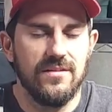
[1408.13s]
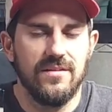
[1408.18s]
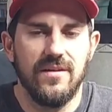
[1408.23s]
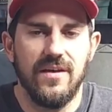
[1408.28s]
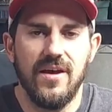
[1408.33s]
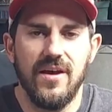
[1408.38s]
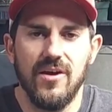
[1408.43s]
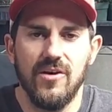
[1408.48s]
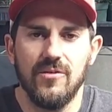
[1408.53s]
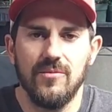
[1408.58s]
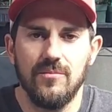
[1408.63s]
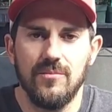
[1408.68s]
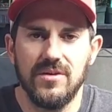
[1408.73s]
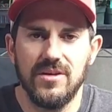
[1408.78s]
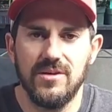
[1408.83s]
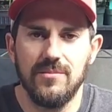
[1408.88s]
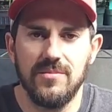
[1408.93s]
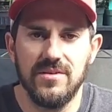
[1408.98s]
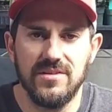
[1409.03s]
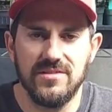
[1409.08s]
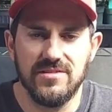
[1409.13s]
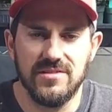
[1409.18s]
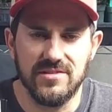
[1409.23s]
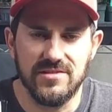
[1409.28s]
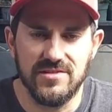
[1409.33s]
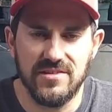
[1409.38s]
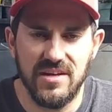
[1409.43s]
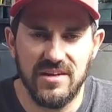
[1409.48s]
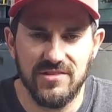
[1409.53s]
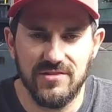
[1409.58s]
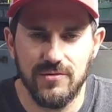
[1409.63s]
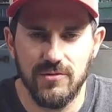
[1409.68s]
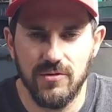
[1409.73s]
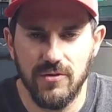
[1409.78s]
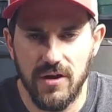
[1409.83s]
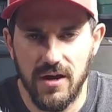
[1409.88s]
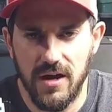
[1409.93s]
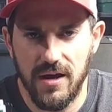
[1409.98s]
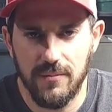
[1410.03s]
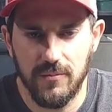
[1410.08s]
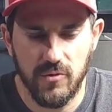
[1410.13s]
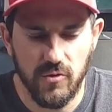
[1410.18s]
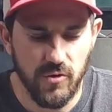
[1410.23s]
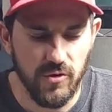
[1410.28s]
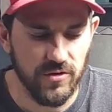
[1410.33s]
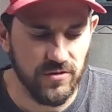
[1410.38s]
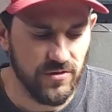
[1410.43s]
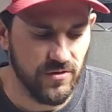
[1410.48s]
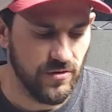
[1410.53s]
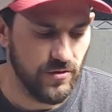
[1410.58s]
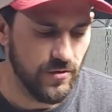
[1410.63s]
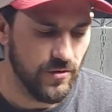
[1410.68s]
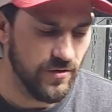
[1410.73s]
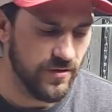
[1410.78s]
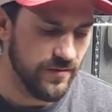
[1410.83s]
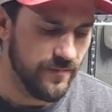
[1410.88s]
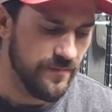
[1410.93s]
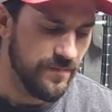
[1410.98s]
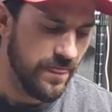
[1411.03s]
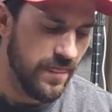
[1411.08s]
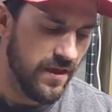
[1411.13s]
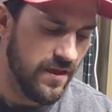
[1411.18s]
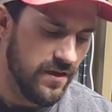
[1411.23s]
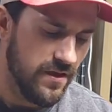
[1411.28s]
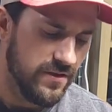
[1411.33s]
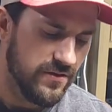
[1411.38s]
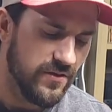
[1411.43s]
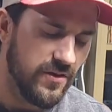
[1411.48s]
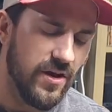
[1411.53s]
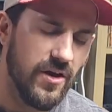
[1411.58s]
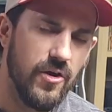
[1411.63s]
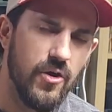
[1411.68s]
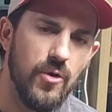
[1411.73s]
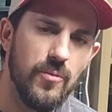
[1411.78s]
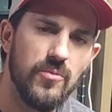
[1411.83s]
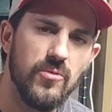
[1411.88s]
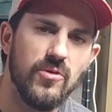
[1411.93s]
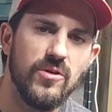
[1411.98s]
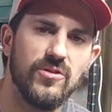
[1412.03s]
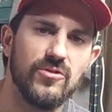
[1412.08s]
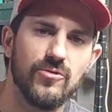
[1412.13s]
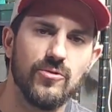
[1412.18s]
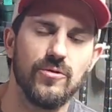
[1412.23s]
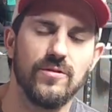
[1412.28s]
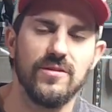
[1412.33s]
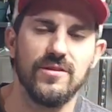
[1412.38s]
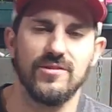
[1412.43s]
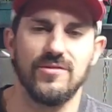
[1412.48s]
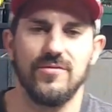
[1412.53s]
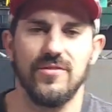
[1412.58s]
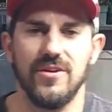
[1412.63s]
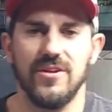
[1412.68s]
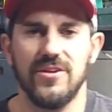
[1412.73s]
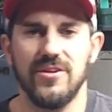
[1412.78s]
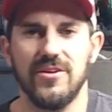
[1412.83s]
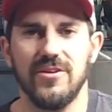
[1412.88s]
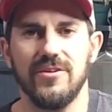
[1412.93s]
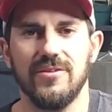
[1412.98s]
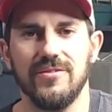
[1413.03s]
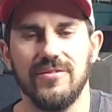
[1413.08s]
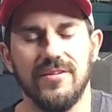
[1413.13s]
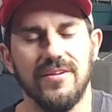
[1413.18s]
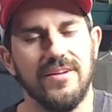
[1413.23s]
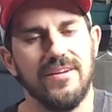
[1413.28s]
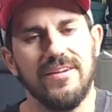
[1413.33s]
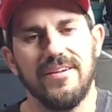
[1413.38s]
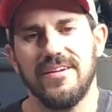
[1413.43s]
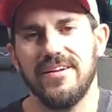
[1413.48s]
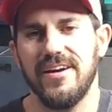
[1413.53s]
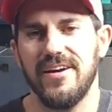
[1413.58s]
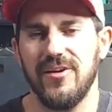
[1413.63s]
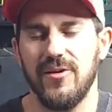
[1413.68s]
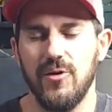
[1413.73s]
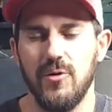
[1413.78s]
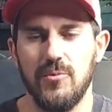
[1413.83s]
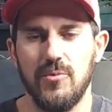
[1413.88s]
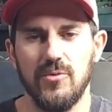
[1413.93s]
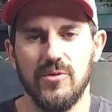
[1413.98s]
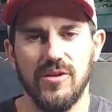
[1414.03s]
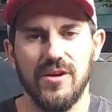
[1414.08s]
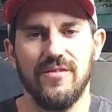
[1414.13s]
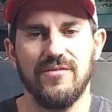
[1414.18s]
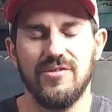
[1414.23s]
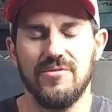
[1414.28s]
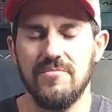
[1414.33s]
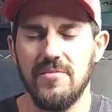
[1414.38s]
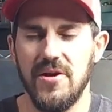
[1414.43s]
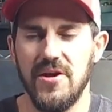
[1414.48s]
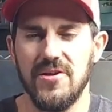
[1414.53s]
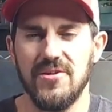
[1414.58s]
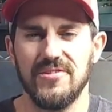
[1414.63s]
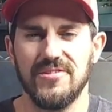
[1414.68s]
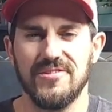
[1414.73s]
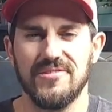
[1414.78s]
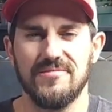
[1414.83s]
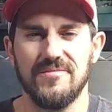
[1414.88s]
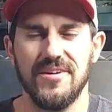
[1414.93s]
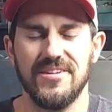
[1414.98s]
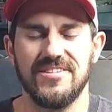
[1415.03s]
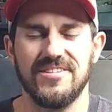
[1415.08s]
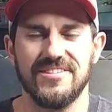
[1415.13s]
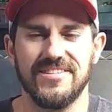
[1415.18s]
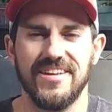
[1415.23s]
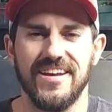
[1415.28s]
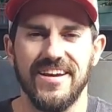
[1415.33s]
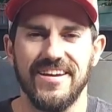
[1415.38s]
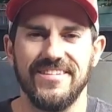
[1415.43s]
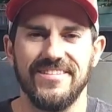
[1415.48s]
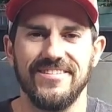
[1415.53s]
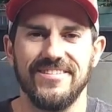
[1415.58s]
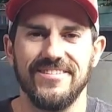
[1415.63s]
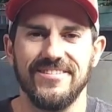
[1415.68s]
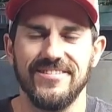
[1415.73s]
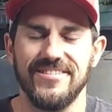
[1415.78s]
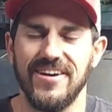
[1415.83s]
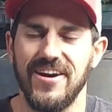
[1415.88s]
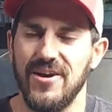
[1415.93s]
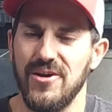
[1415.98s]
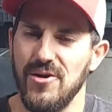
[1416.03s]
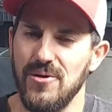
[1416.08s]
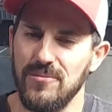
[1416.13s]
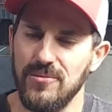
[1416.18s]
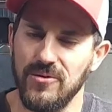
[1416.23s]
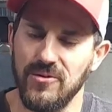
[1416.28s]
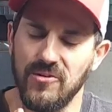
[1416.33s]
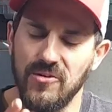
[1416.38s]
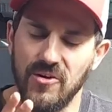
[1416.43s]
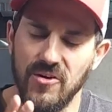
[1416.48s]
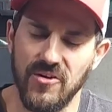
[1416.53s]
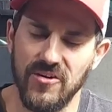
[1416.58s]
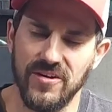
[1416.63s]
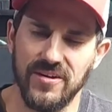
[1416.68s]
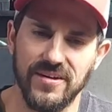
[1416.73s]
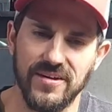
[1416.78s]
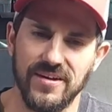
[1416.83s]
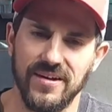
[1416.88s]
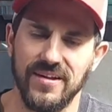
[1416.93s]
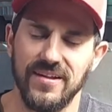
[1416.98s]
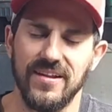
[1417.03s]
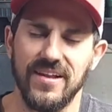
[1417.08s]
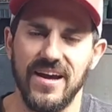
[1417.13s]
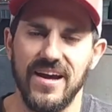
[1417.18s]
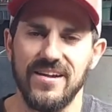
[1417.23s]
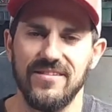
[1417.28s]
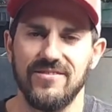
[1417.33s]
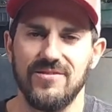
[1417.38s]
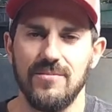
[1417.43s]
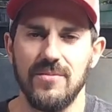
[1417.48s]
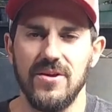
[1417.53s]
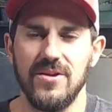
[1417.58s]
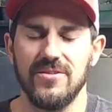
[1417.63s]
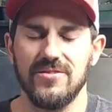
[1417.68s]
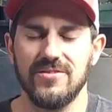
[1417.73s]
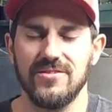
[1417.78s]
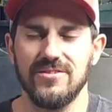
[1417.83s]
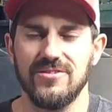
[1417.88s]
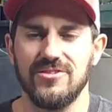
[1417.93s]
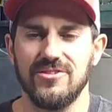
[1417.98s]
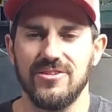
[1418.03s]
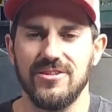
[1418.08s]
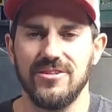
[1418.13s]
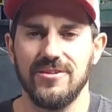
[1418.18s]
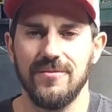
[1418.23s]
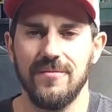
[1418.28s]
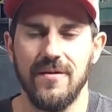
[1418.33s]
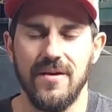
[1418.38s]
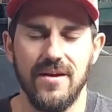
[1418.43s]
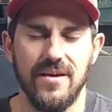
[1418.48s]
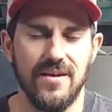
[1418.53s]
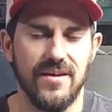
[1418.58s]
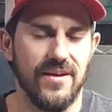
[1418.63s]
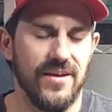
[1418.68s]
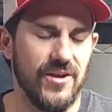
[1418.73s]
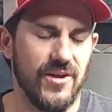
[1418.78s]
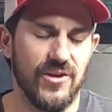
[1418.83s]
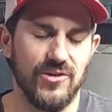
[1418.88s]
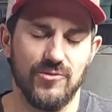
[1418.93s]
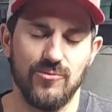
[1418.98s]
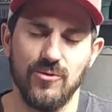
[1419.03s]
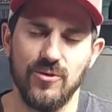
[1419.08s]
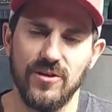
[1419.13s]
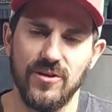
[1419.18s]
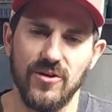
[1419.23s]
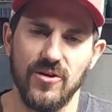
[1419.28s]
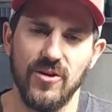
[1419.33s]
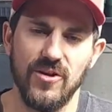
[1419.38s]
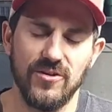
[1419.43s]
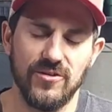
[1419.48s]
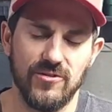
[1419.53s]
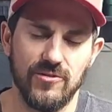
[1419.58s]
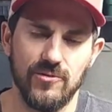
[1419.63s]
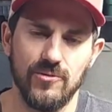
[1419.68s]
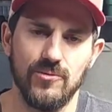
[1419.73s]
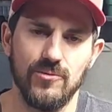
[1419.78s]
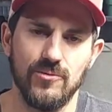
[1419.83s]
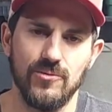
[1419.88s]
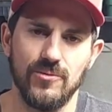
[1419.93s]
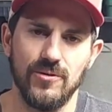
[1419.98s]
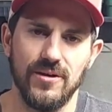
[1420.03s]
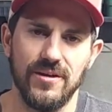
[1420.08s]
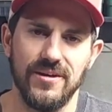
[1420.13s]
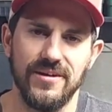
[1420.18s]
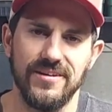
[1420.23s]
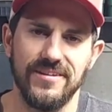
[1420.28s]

to help me be successful, I'm going to do it. So I hope you enjoyed this video. I hope you love tomatoes as much as I do. I hope you're growing a lot of tomatoes this year. It's really hard to,